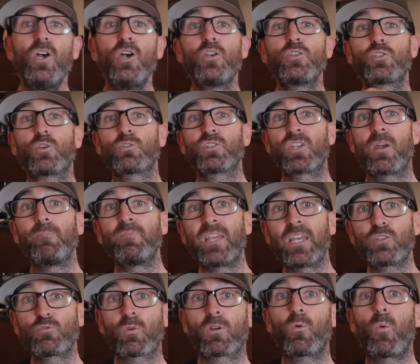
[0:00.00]
so some
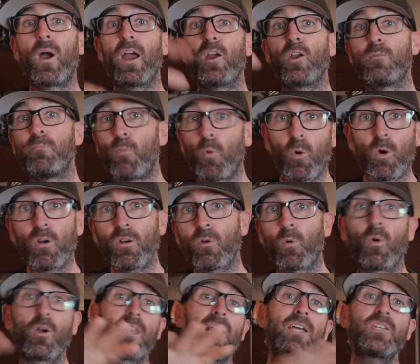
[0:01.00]
days required more
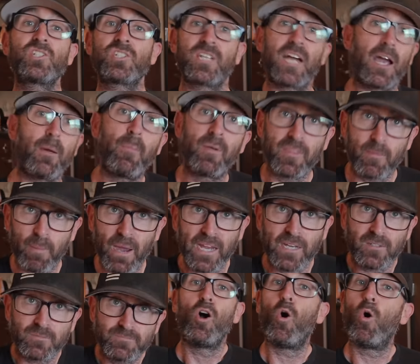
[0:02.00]
or less time on the bike.